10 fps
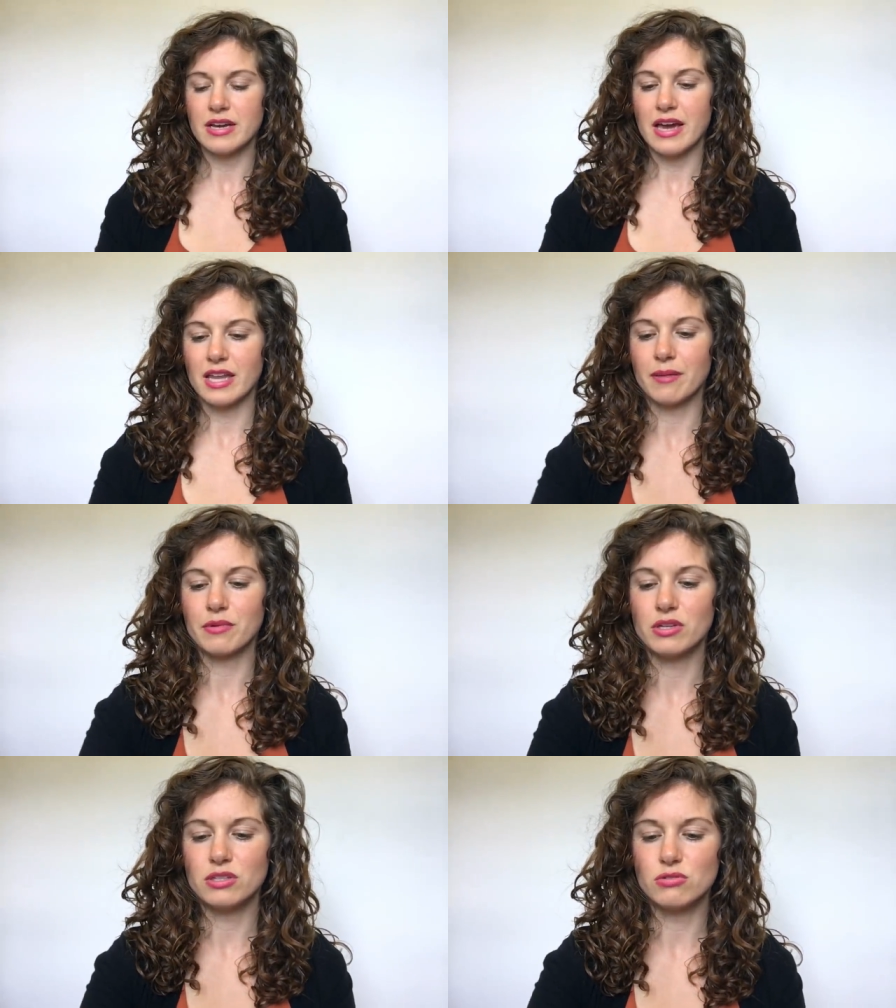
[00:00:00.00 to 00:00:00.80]
And I'm
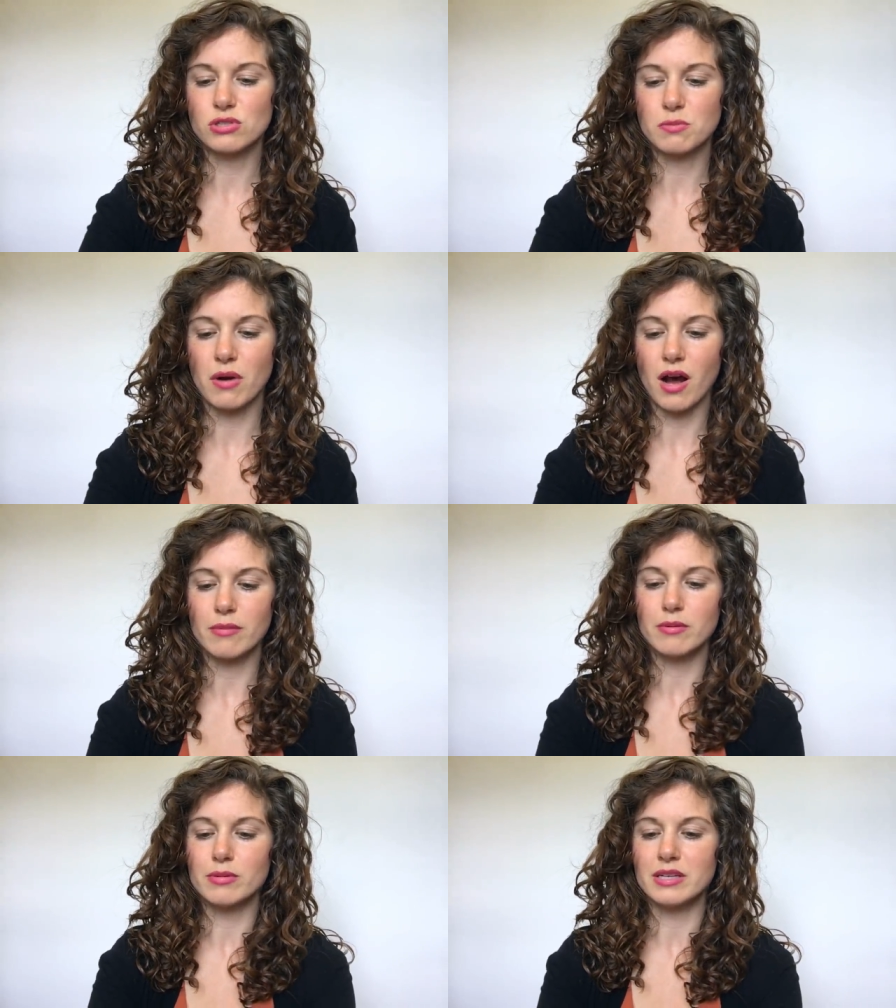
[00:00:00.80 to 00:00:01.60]
going to use
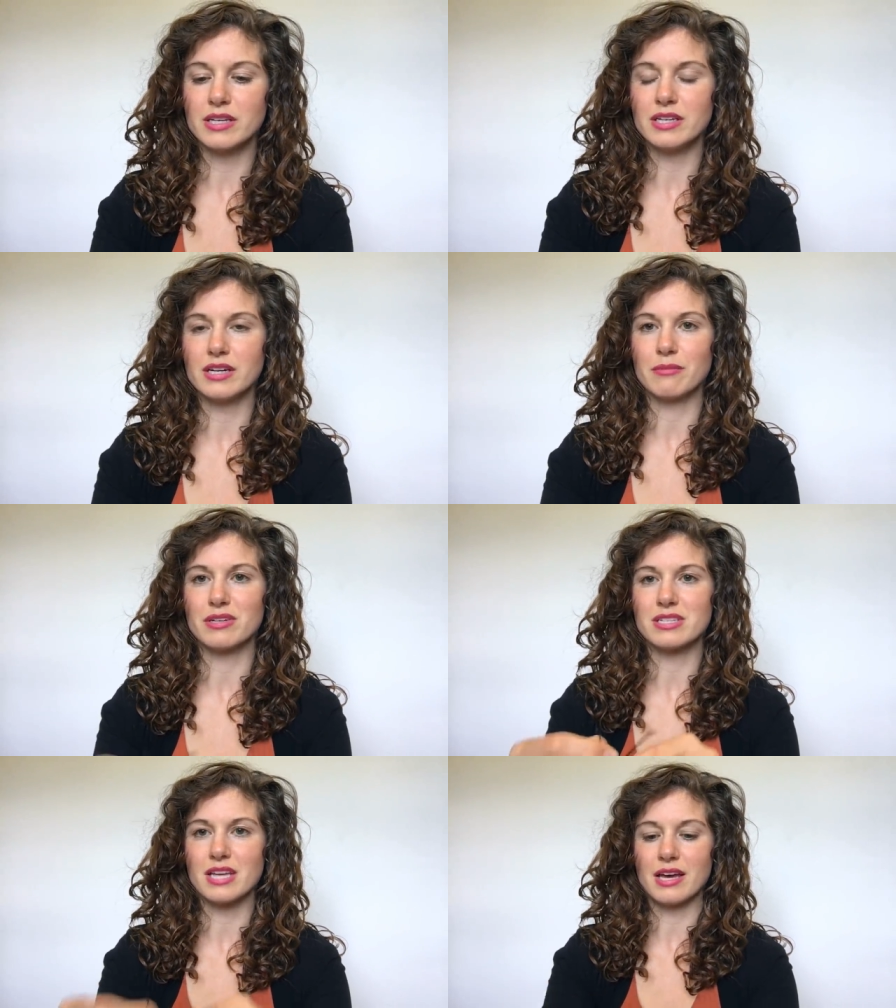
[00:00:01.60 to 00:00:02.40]
probably, I'm going
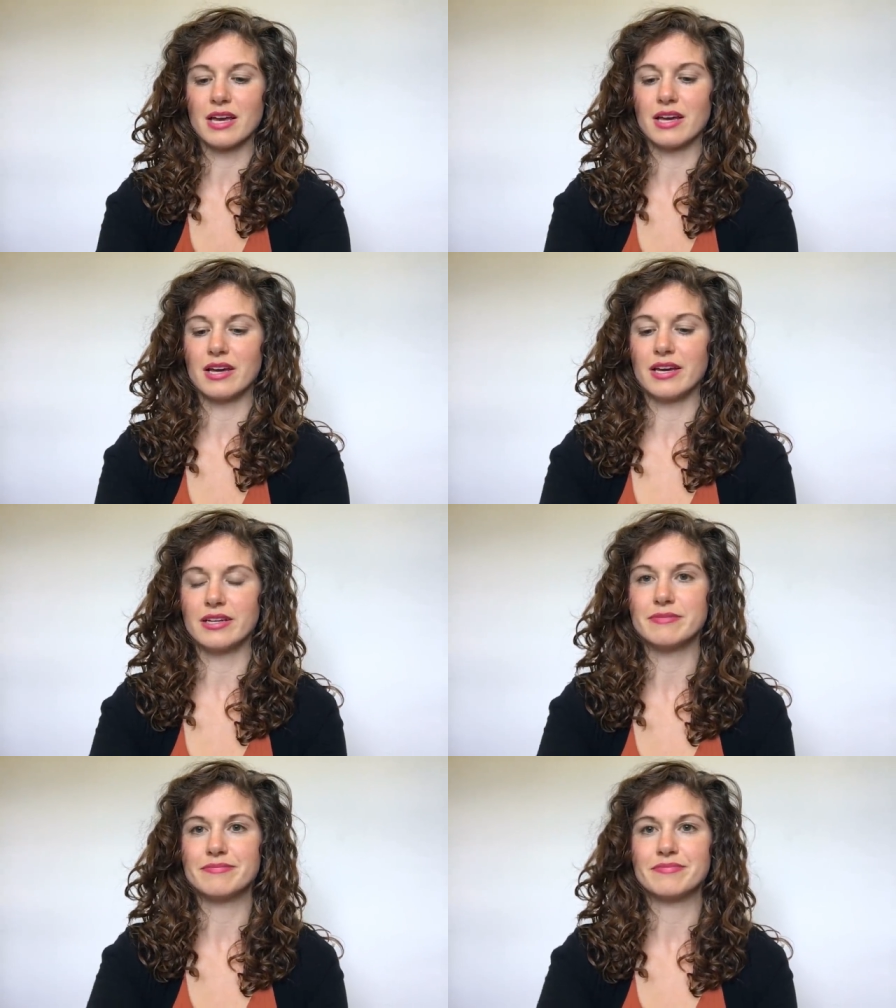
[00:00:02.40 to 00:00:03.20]
to
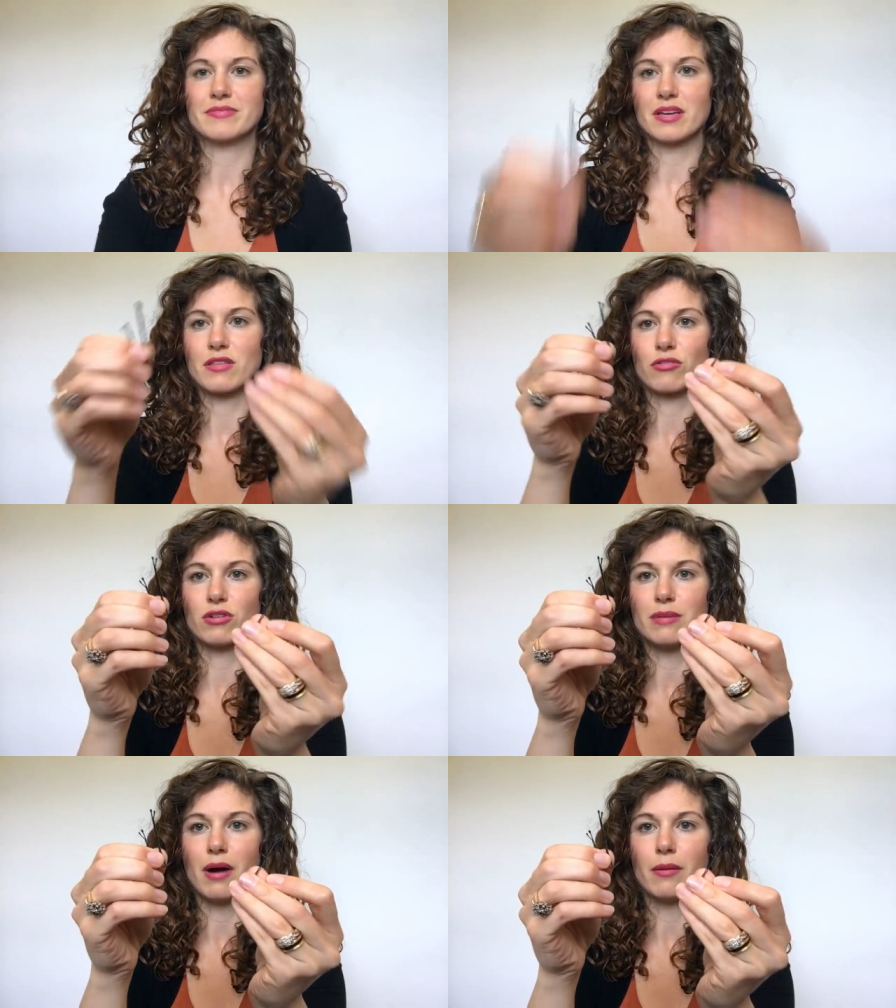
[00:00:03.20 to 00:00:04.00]
say,
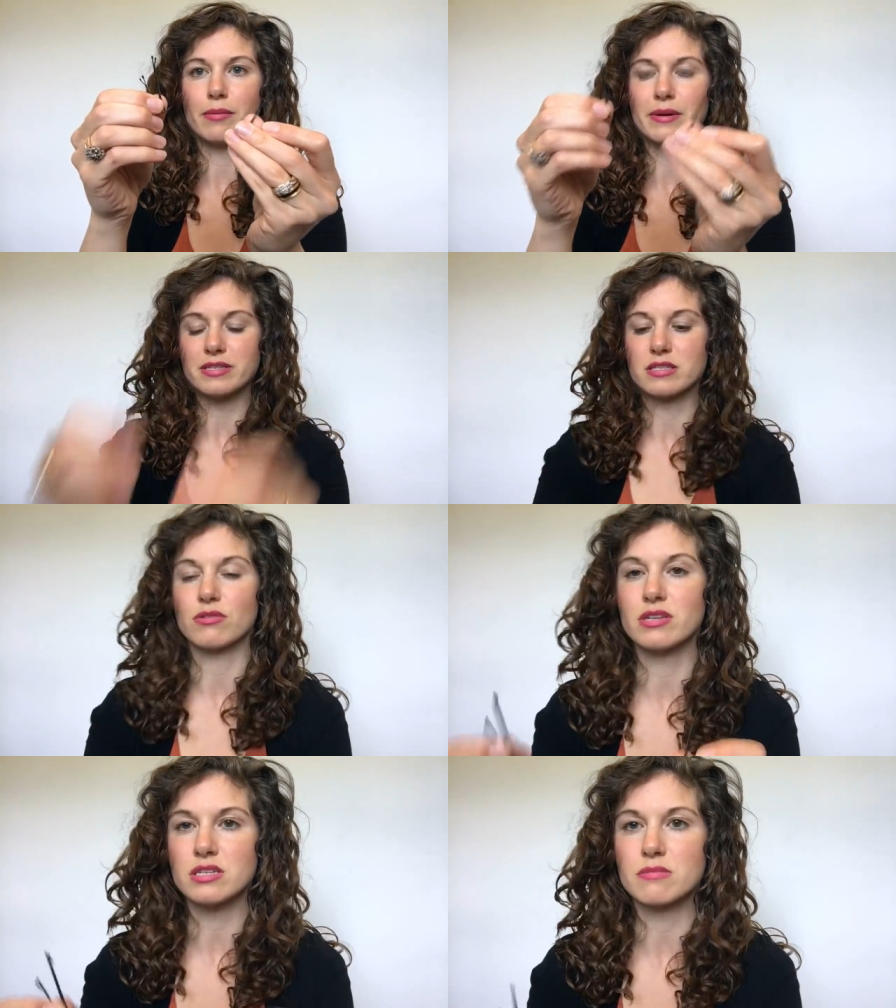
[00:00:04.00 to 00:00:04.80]
3 bobby pins. So
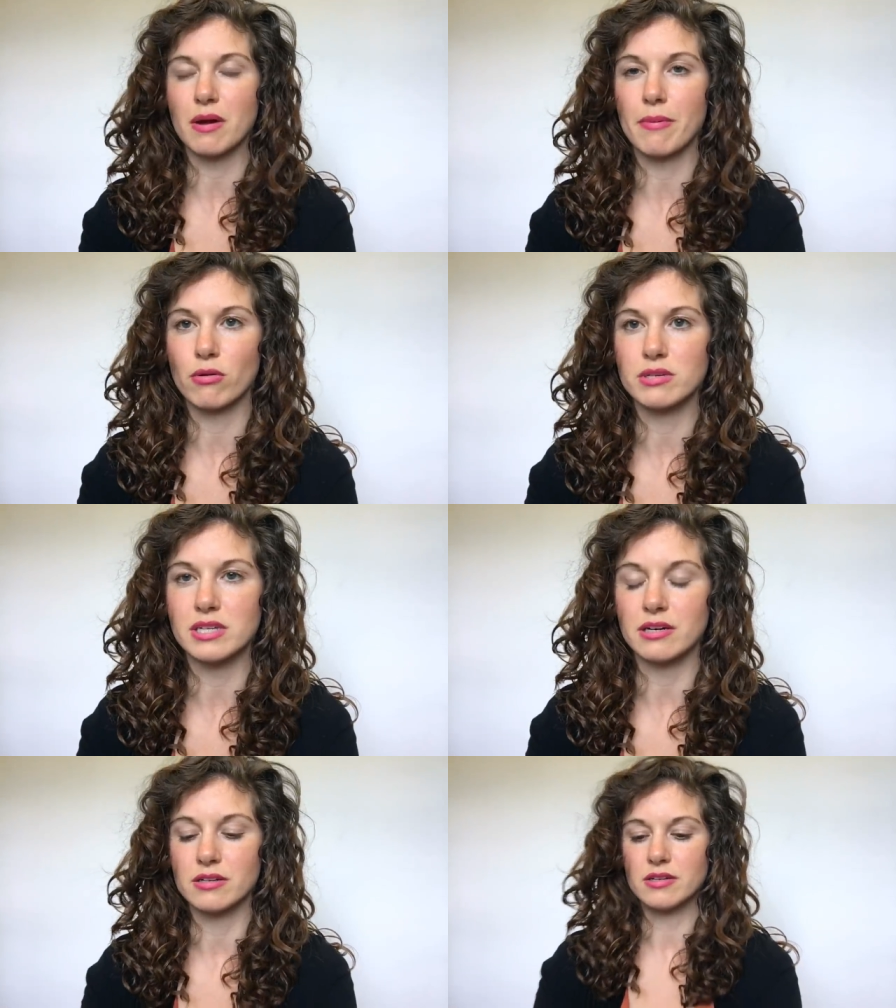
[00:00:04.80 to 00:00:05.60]
this is my
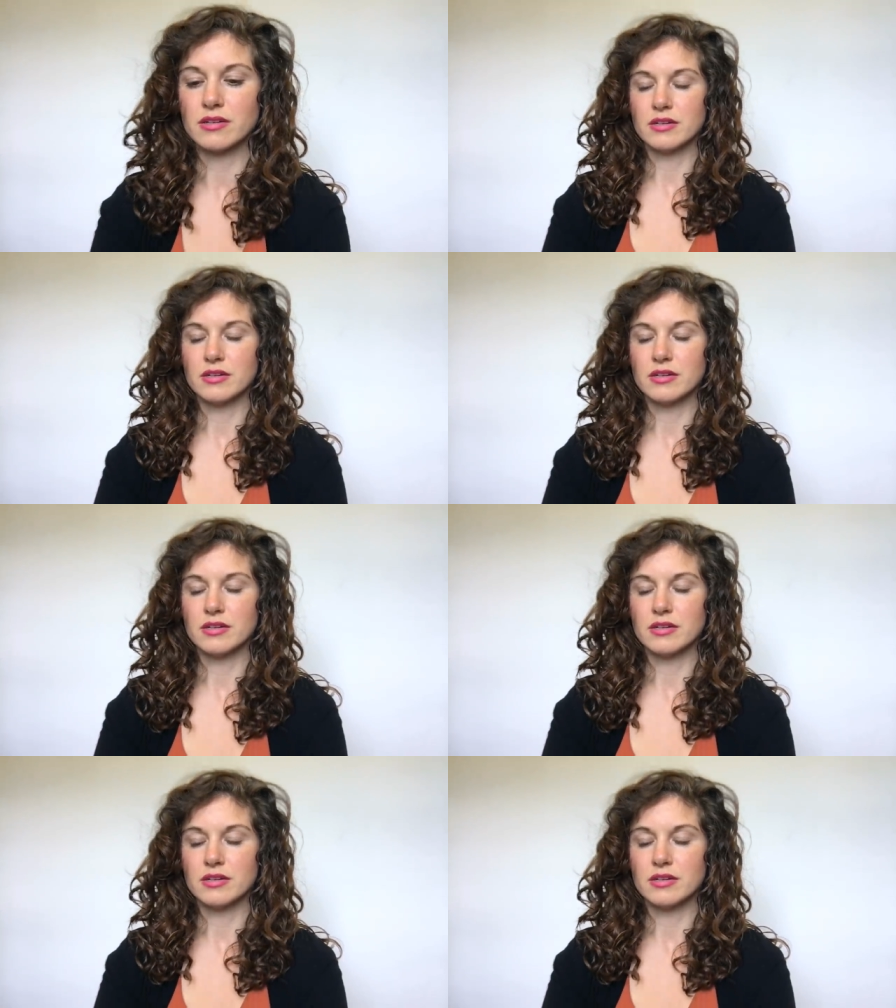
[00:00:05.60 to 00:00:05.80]
ponytail.